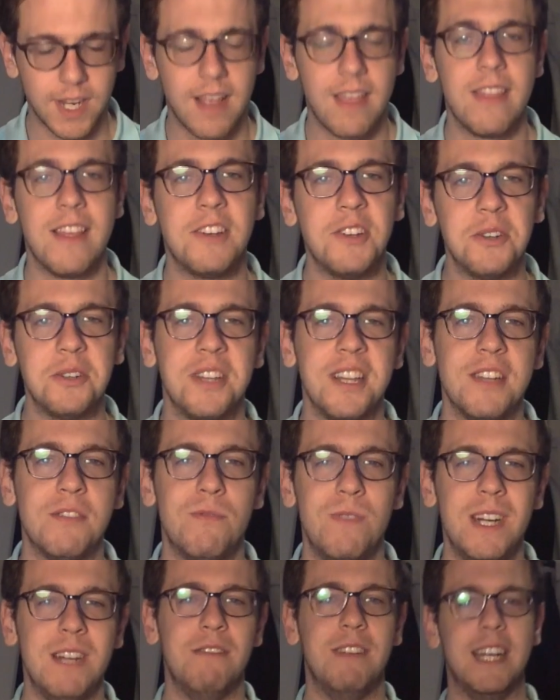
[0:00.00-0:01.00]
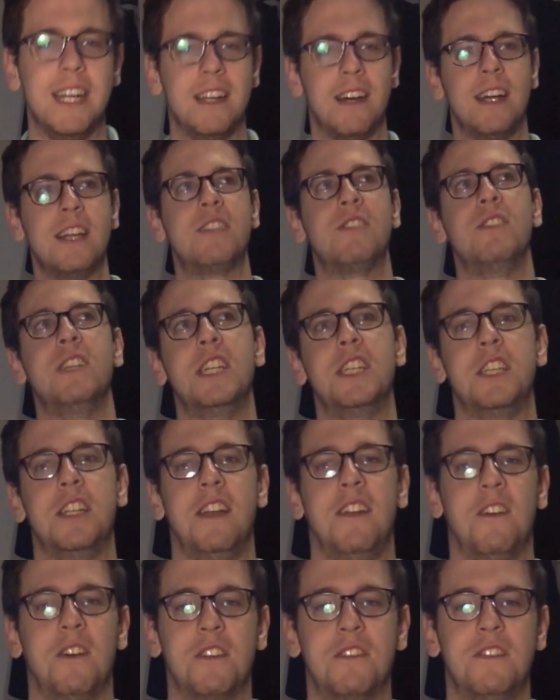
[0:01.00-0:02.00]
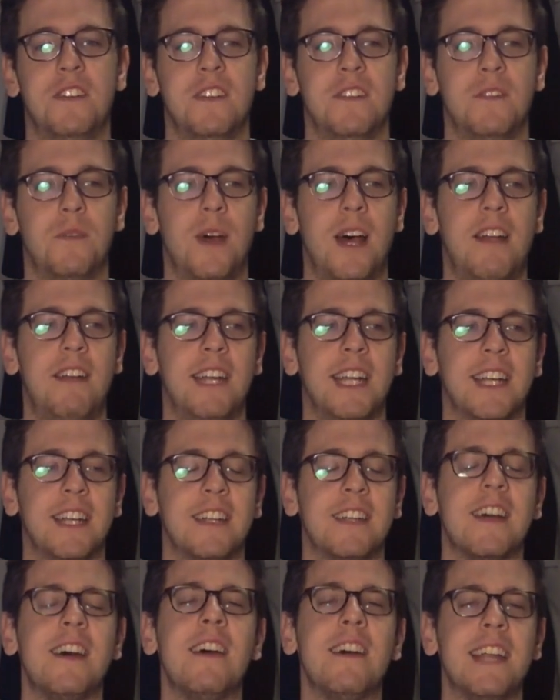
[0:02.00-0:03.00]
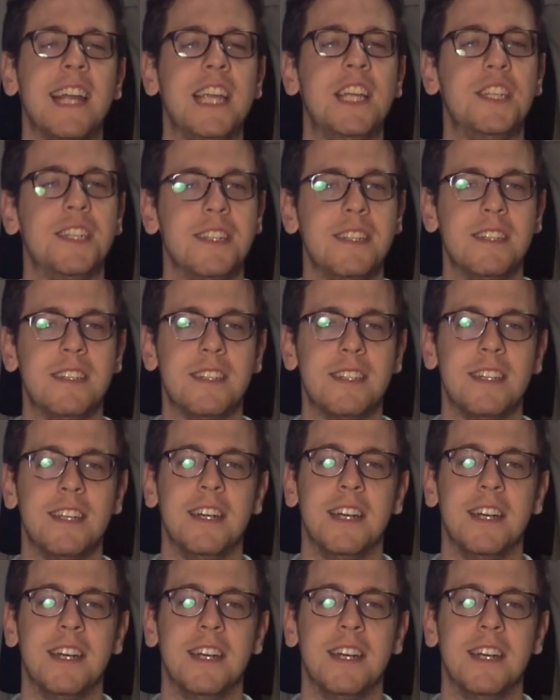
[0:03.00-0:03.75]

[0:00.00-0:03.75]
There's also this really, really nice tradition in Oxford of wearing carnations.